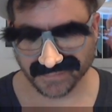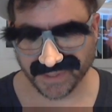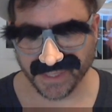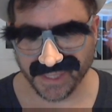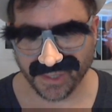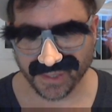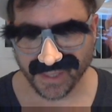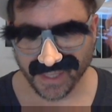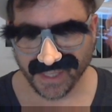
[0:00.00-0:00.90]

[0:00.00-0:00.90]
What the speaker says: Denise